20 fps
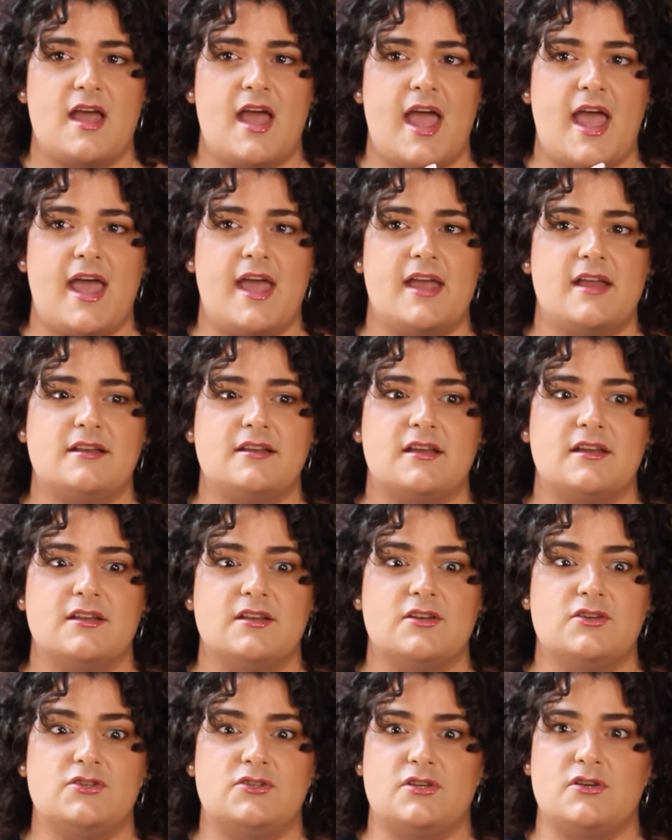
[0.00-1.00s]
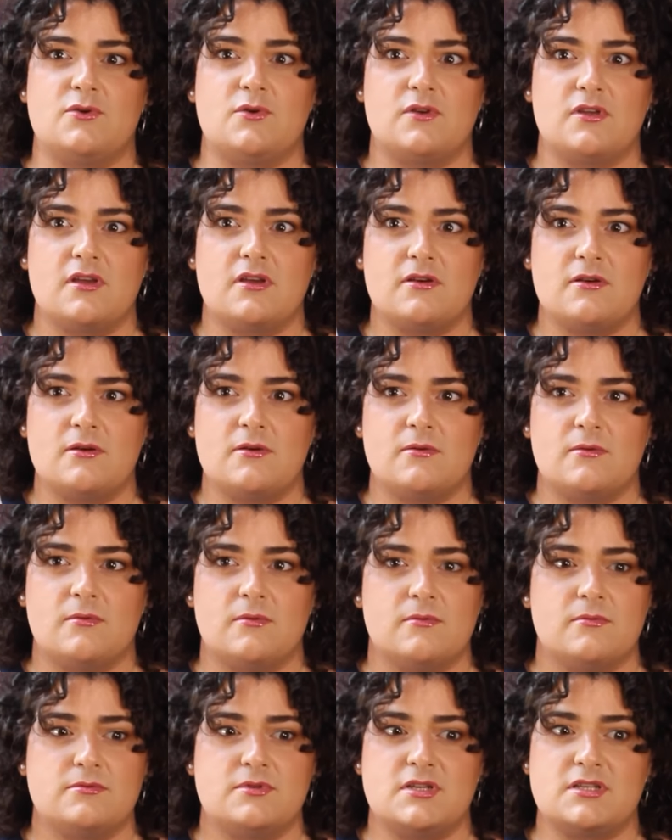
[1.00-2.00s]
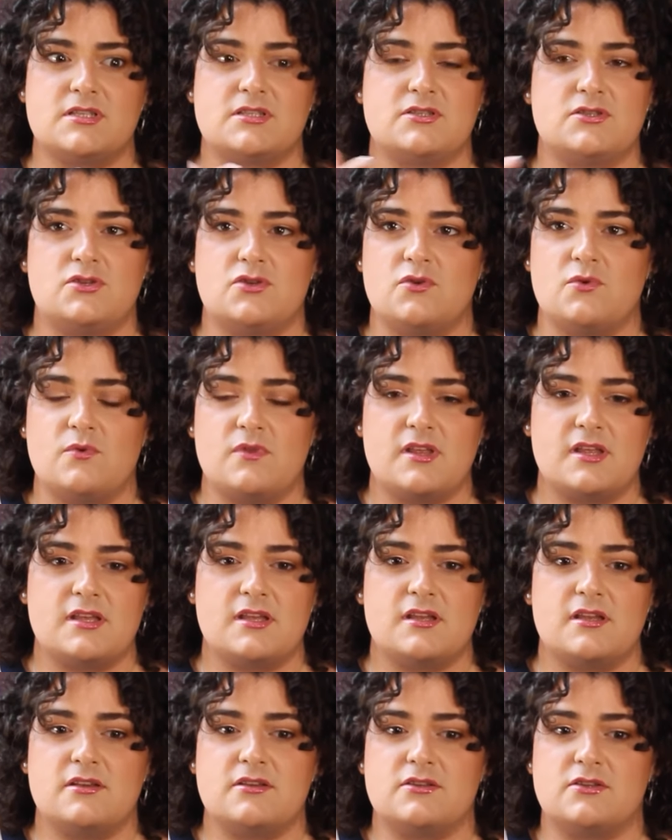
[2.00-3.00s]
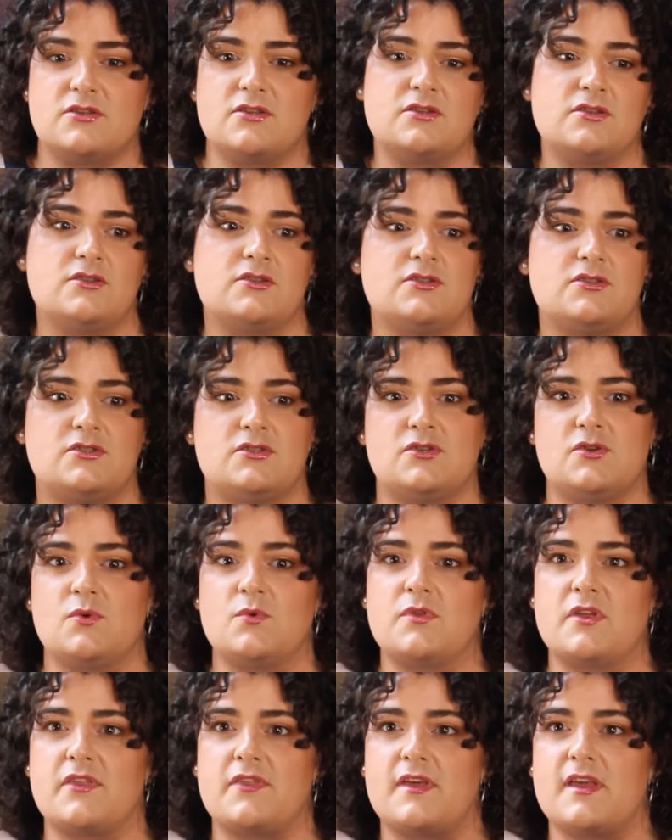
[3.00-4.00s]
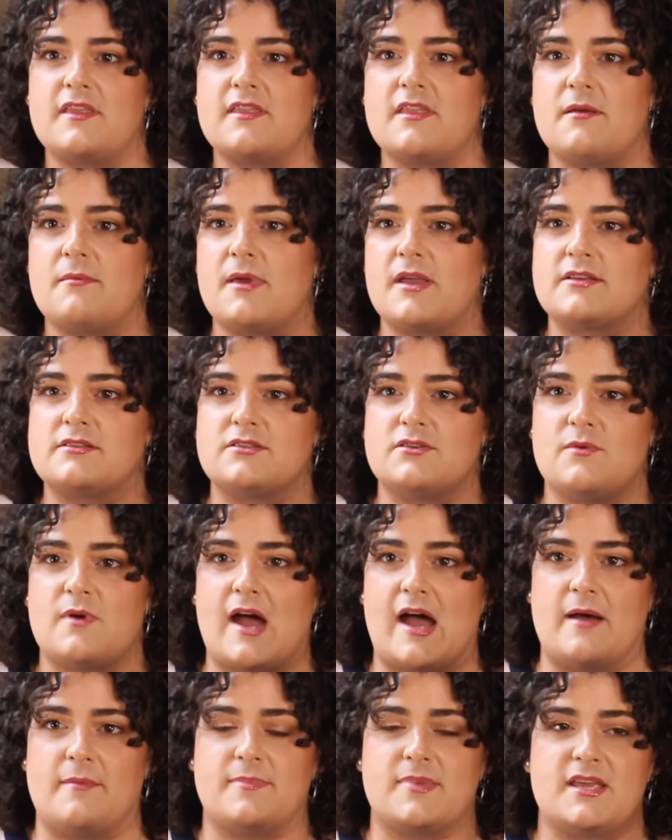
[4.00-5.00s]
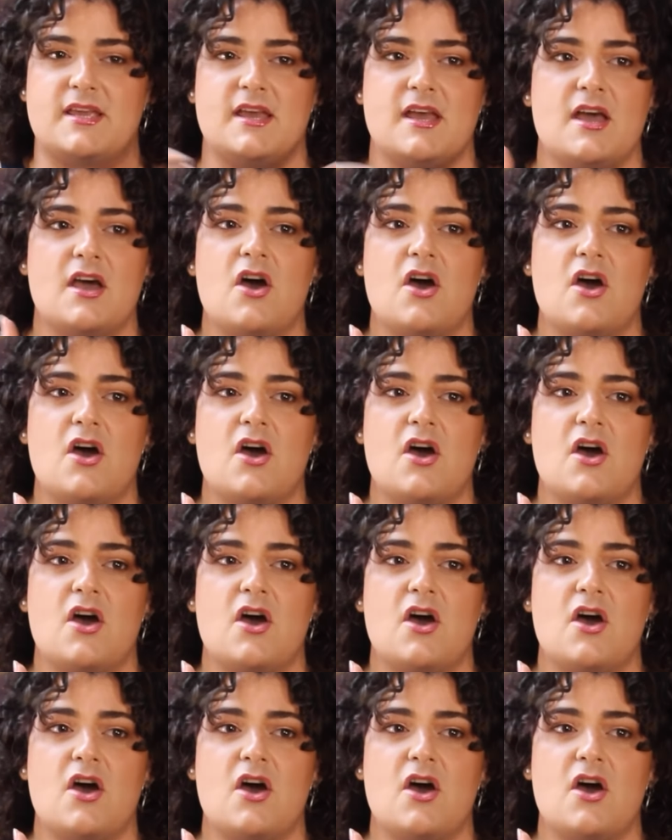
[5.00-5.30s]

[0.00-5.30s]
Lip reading: And do you just do the thing that makes you happy?